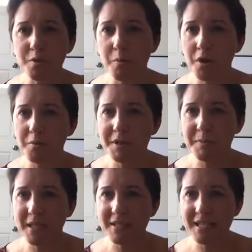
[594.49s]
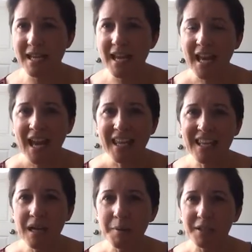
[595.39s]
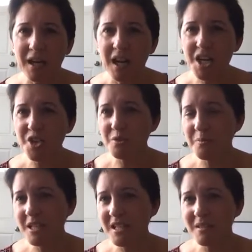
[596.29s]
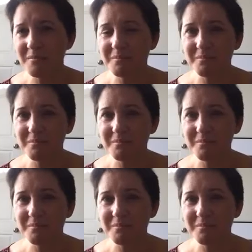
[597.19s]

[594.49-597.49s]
to work with me and say, yeah, but I should be,